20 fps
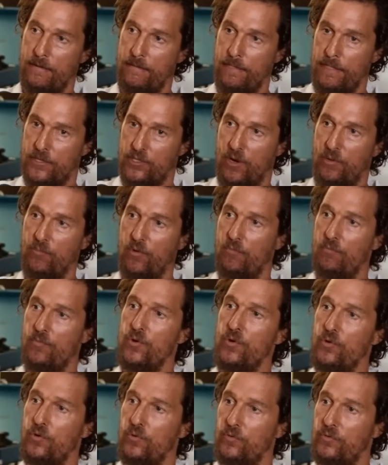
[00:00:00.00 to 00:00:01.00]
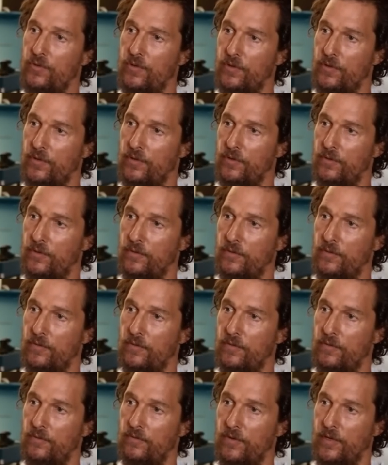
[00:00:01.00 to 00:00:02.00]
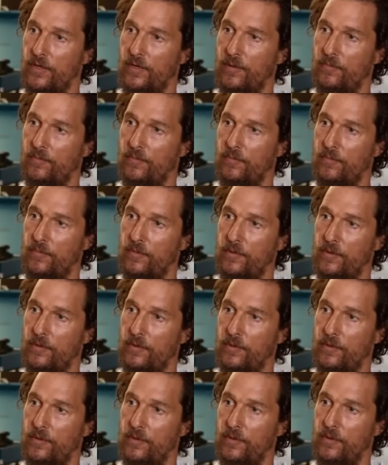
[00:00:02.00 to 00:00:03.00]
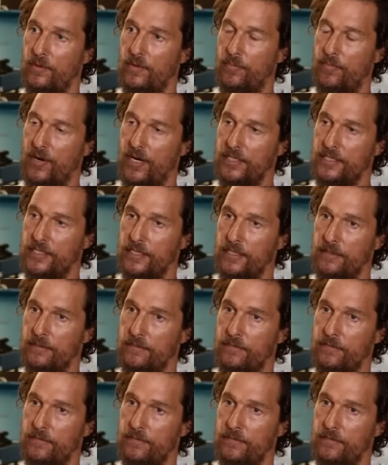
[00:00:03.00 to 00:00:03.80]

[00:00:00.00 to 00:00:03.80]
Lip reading: So I'm removed from the present.